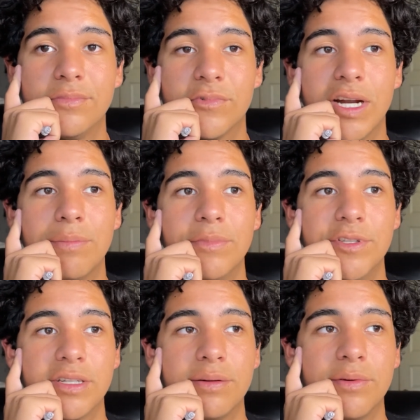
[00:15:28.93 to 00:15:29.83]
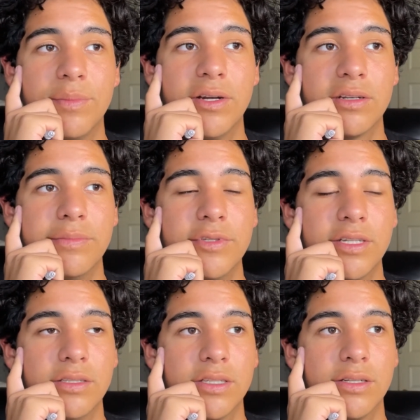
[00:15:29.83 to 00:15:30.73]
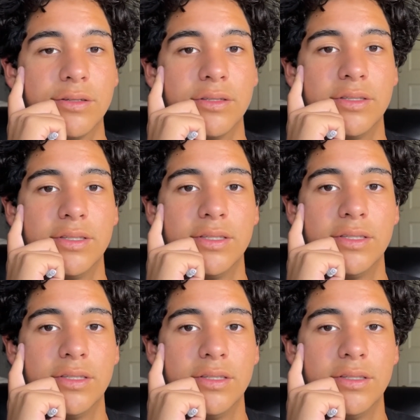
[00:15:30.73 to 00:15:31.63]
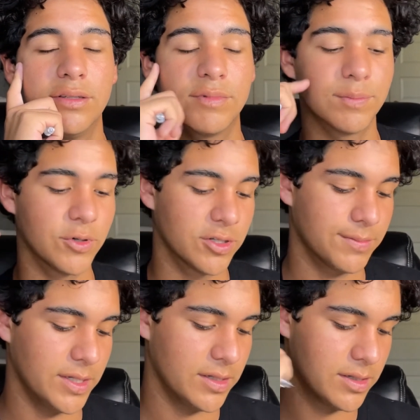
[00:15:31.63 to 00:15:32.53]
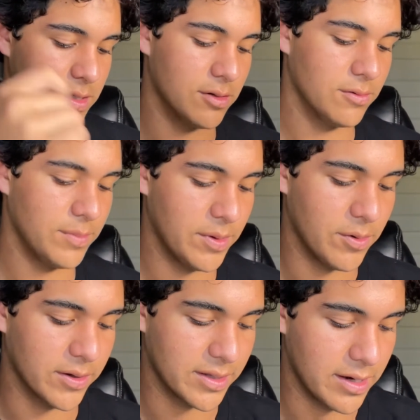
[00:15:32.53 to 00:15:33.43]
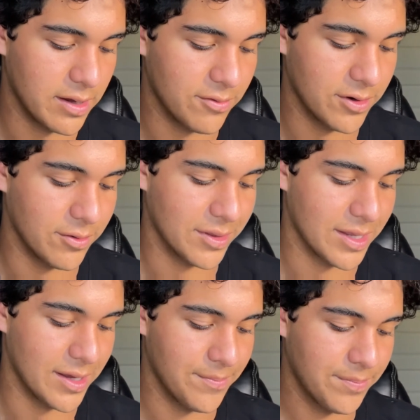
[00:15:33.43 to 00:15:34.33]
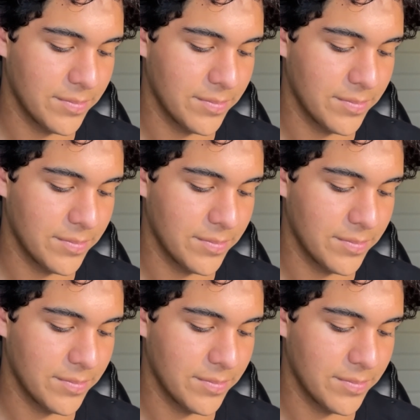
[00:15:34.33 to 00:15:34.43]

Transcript: Rap music and American music in general. It almost bores me. So let me mark that off. We're done with that.